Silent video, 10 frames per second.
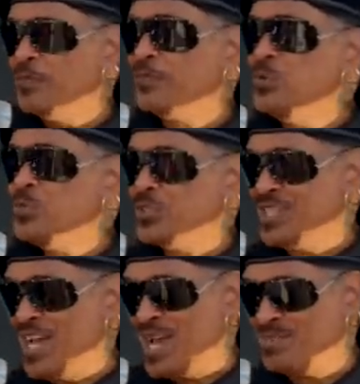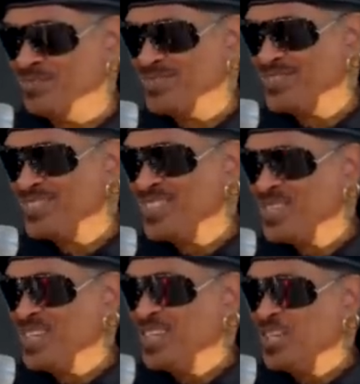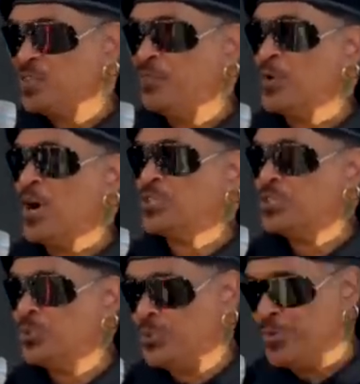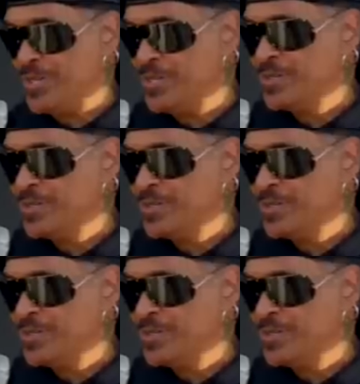a future time. It's for our children.